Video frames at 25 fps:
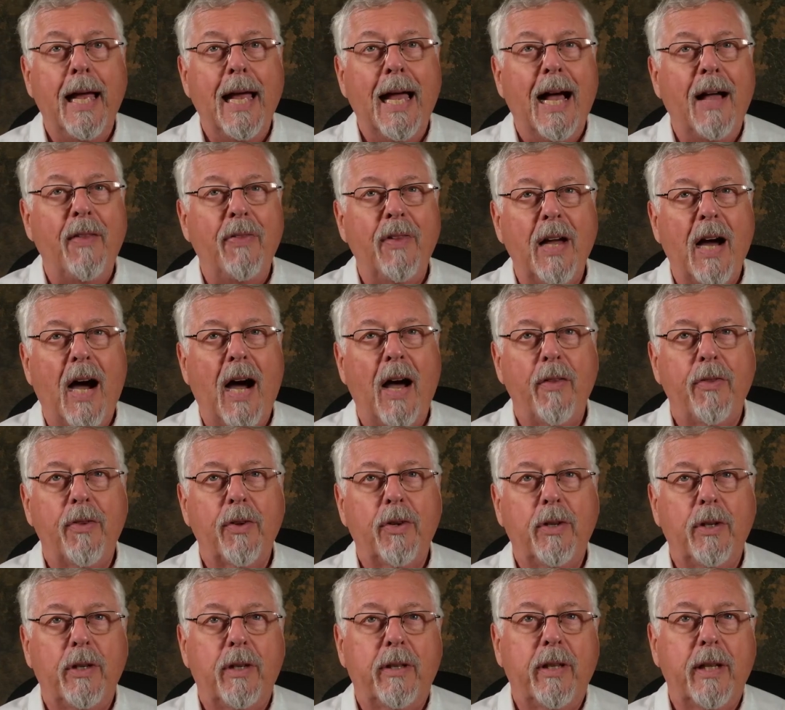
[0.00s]
And the other
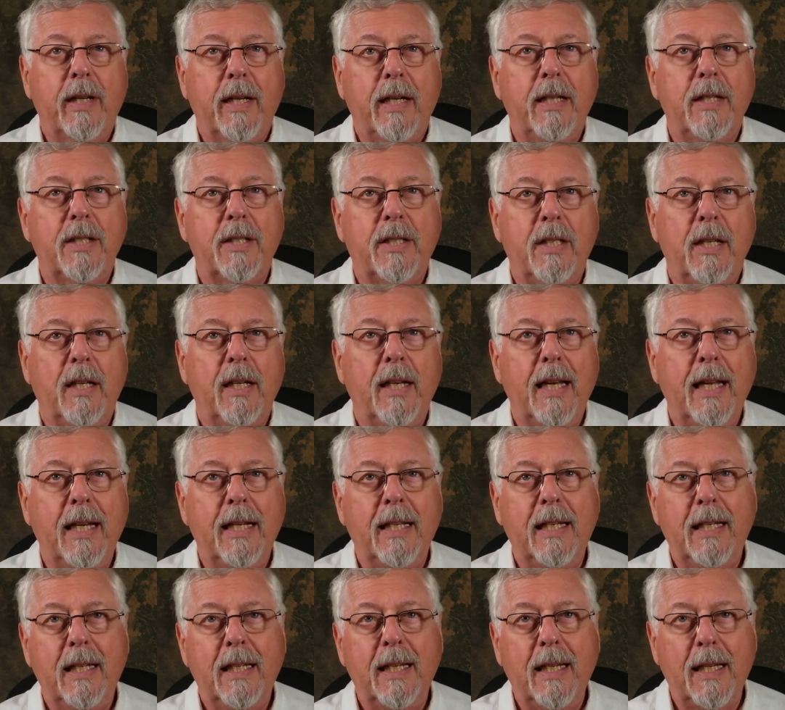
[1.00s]
good thing is that
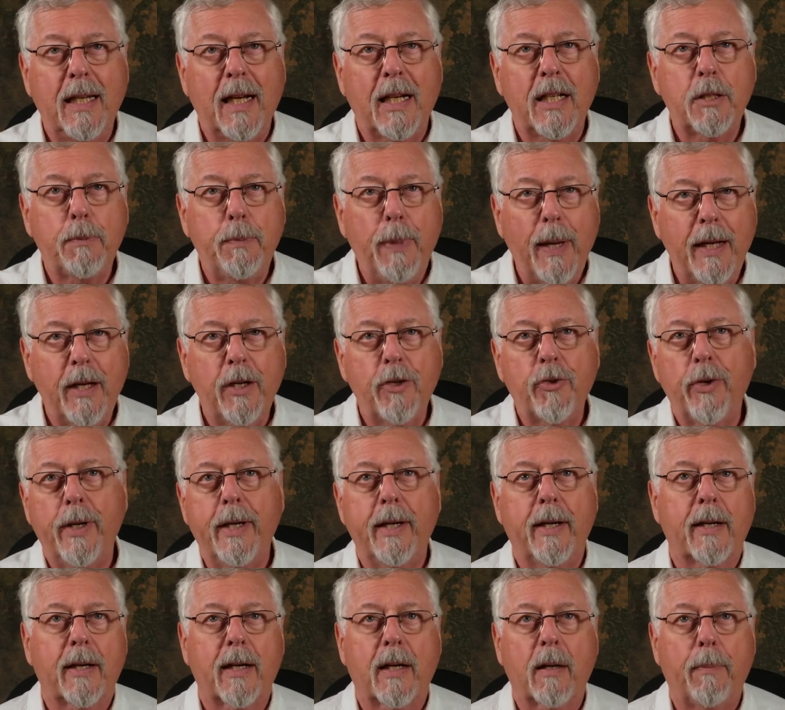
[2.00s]
it does
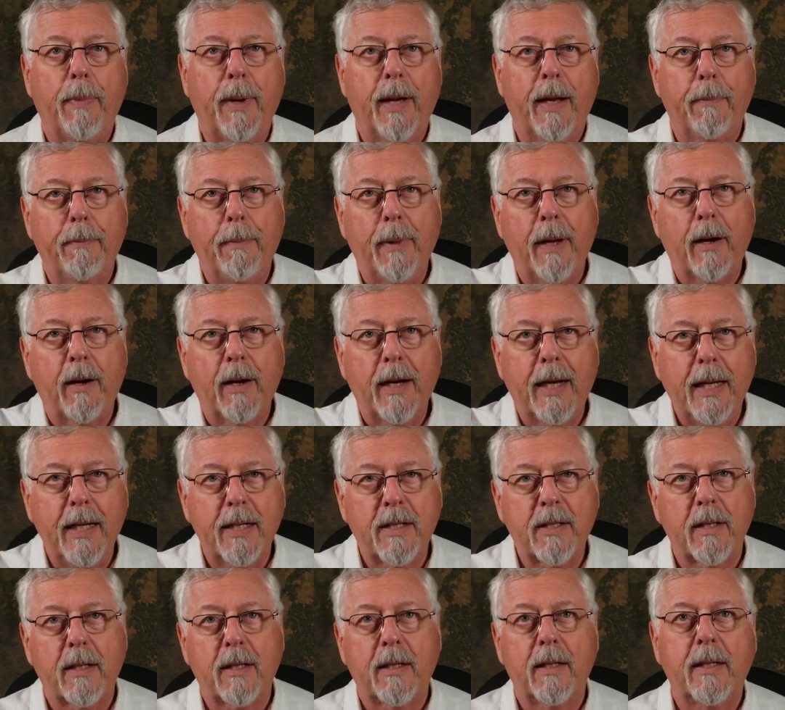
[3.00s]
penetrate a little bit better. It
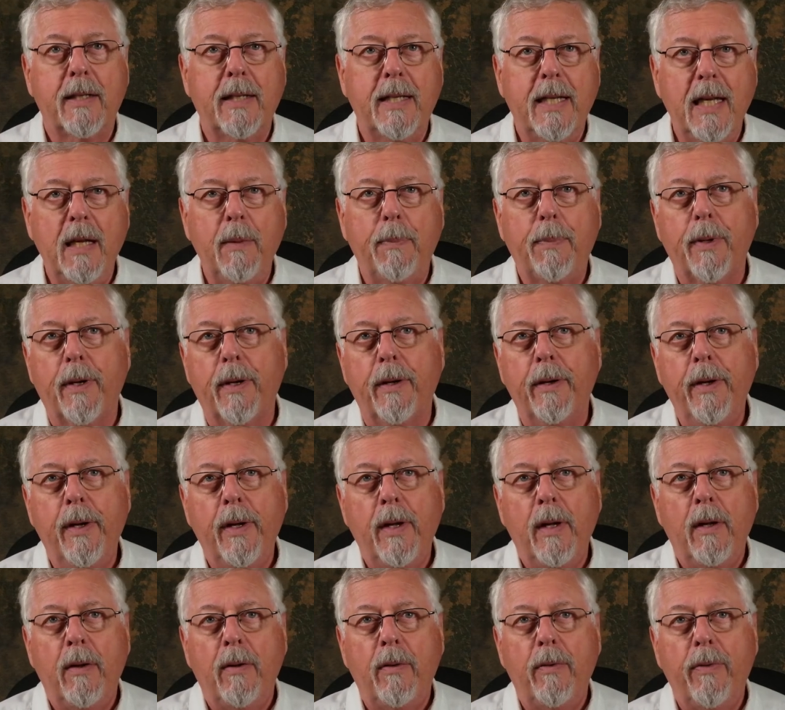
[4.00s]
gets a little deeper
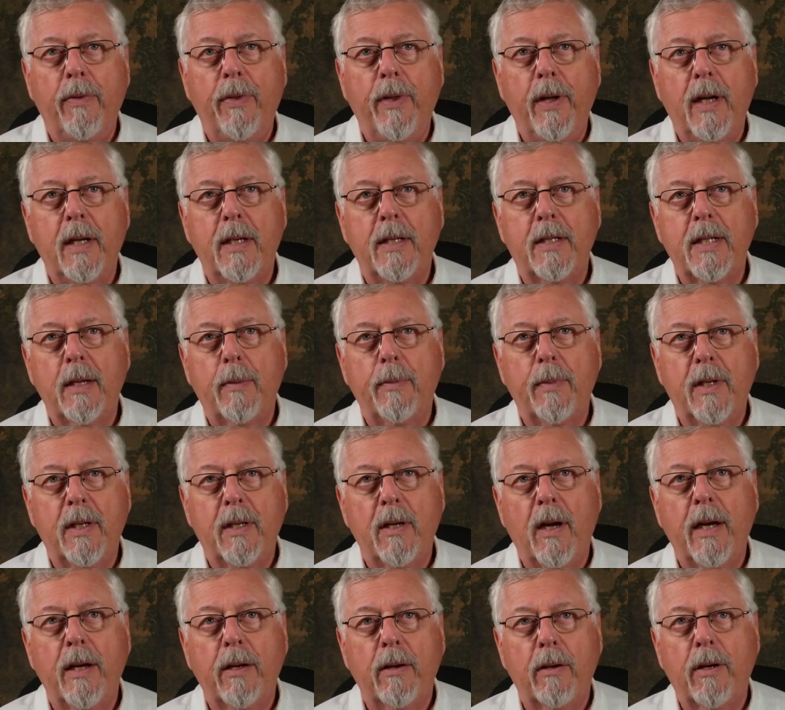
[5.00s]
than something
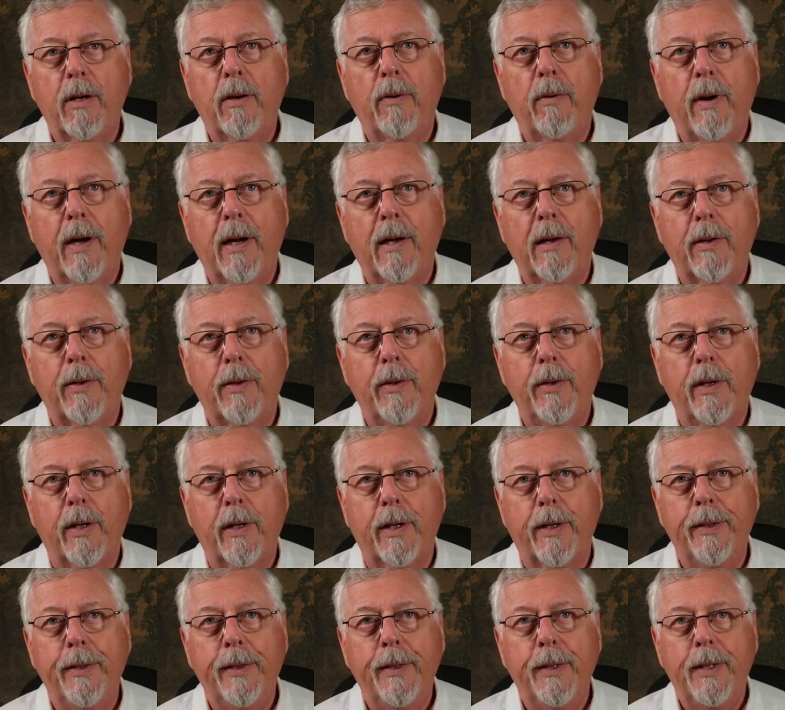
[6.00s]
tied on a regular
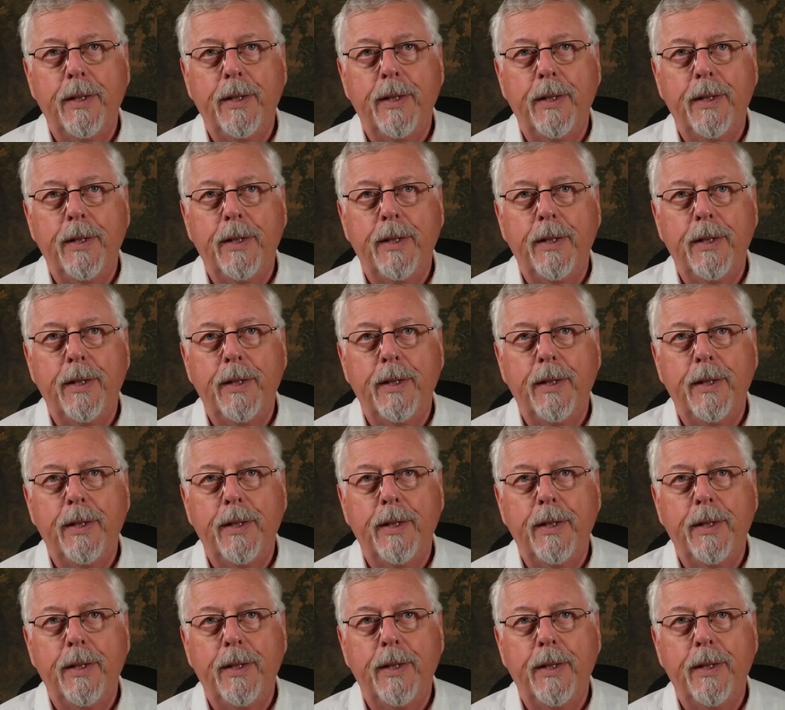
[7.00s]
hook.